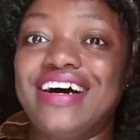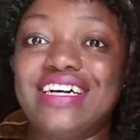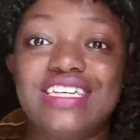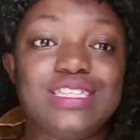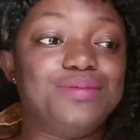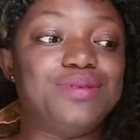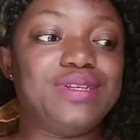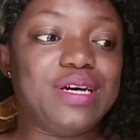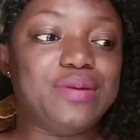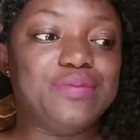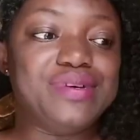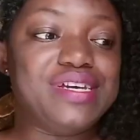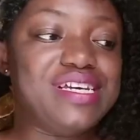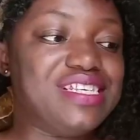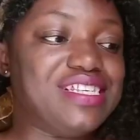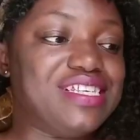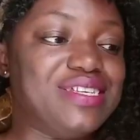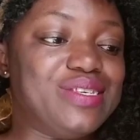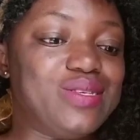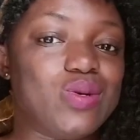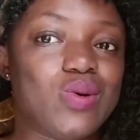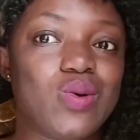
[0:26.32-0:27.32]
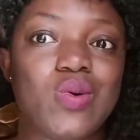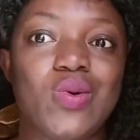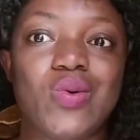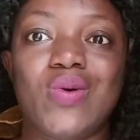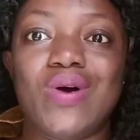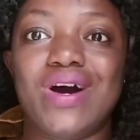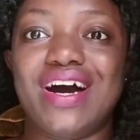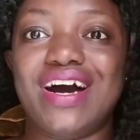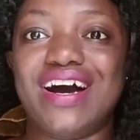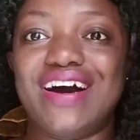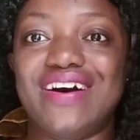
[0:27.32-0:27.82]
it's been amazing,
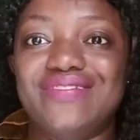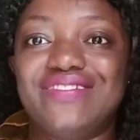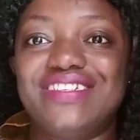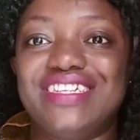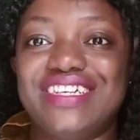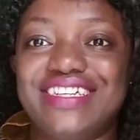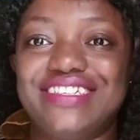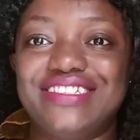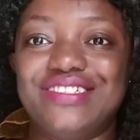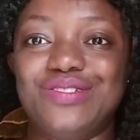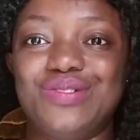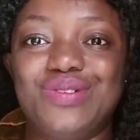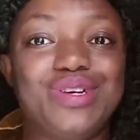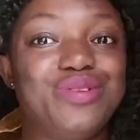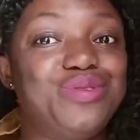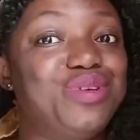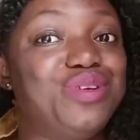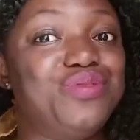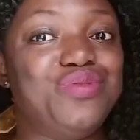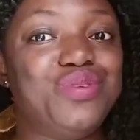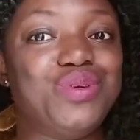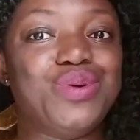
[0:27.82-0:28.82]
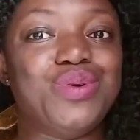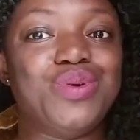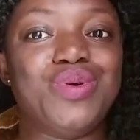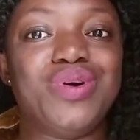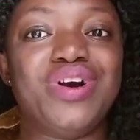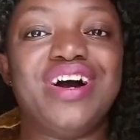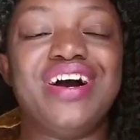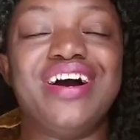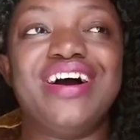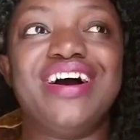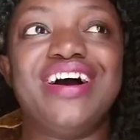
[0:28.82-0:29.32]
so I've decided to do a
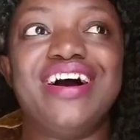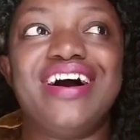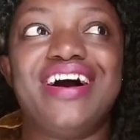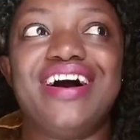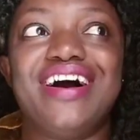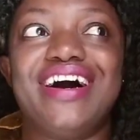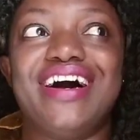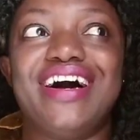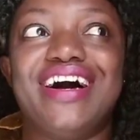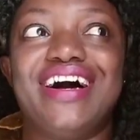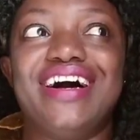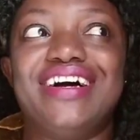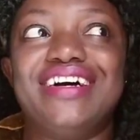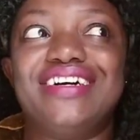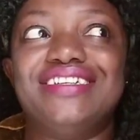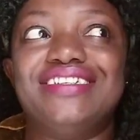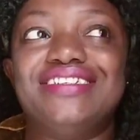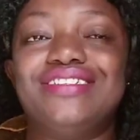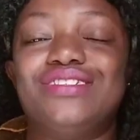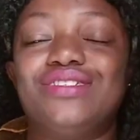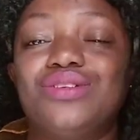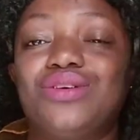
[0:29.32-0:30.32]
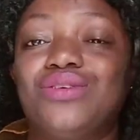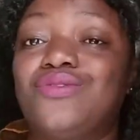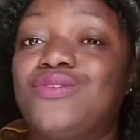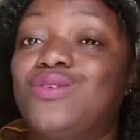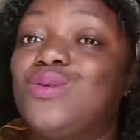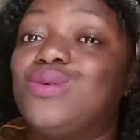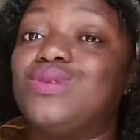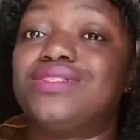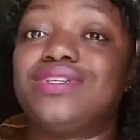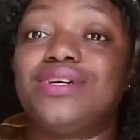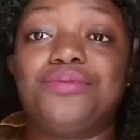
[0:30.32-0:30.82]
review, and of
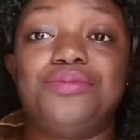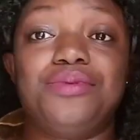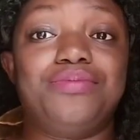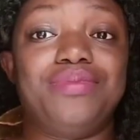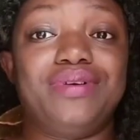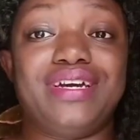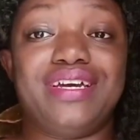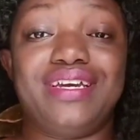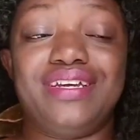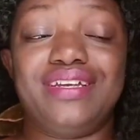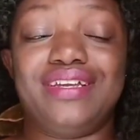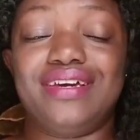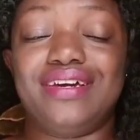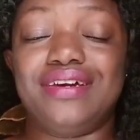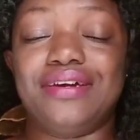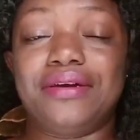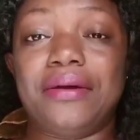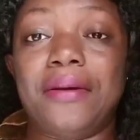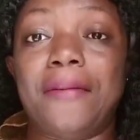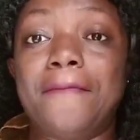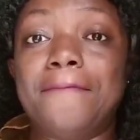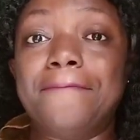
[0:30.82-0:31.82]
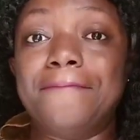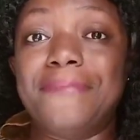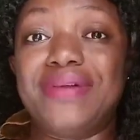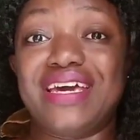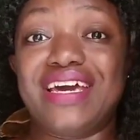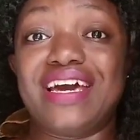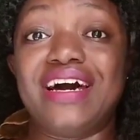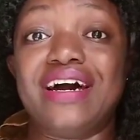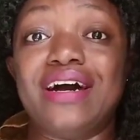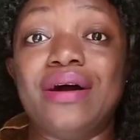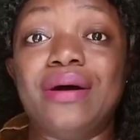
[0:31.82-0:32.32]
course I'll be buying the
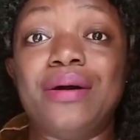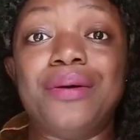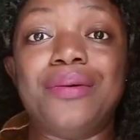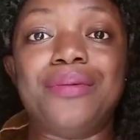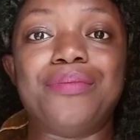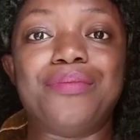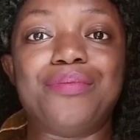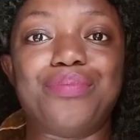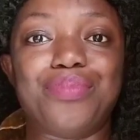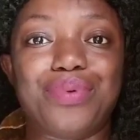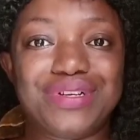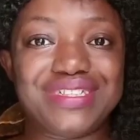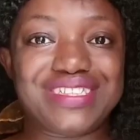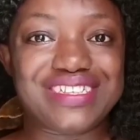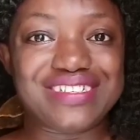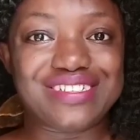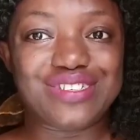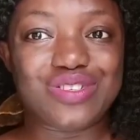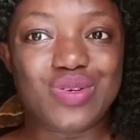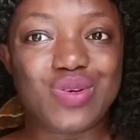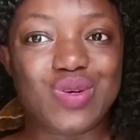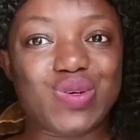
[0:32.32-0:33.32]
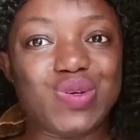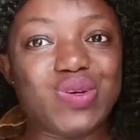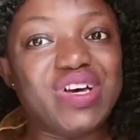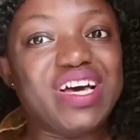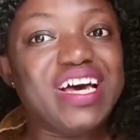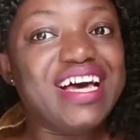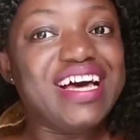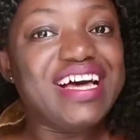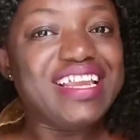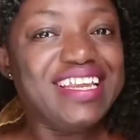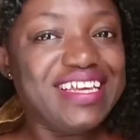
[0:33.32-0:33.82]
bigger bottle. So
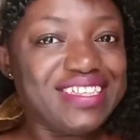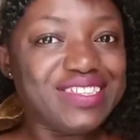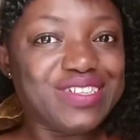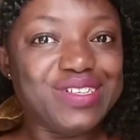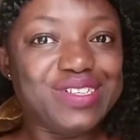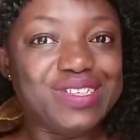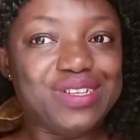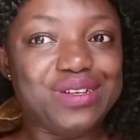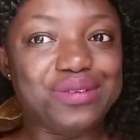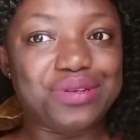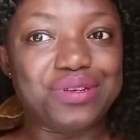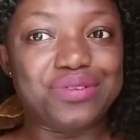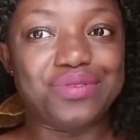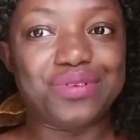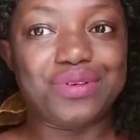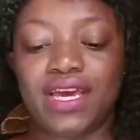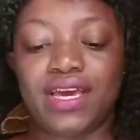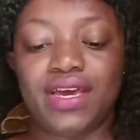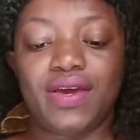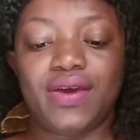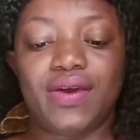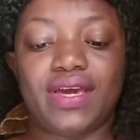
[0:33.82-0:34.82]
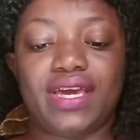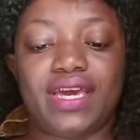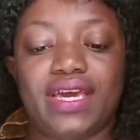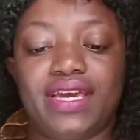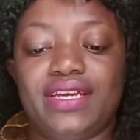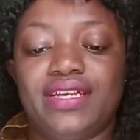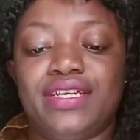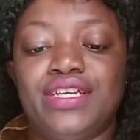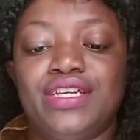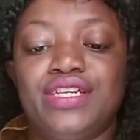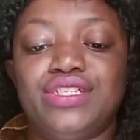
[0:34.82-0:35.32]
let's get into the review.
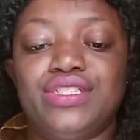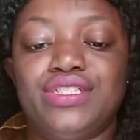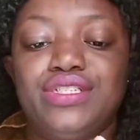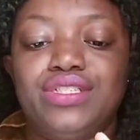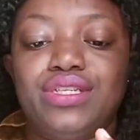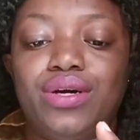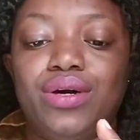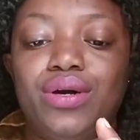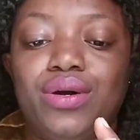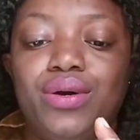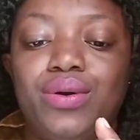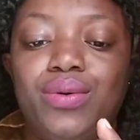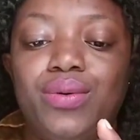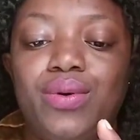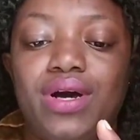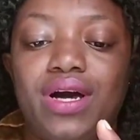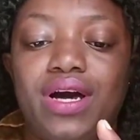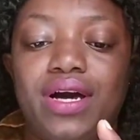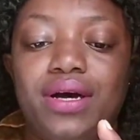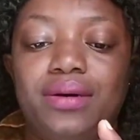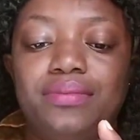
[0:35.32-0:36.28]
Okay, so